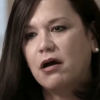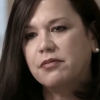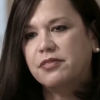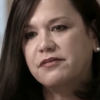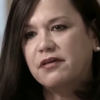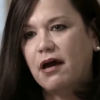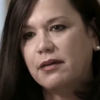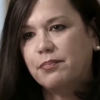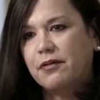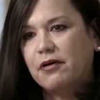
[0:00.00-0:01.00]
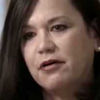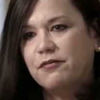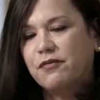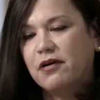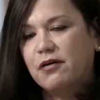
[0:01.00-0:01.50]
the type
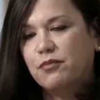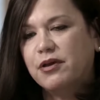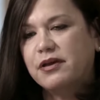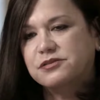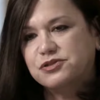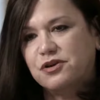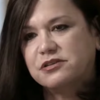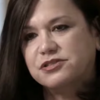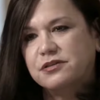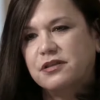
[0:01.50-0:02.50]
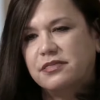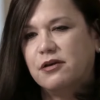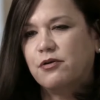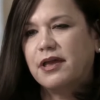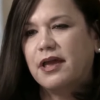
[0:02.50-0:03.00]
of reconstruction that
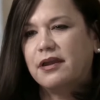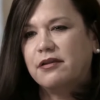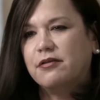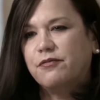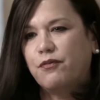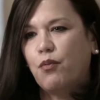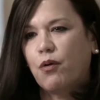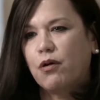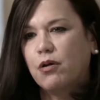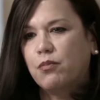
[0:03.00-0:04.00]
they're a candidate for,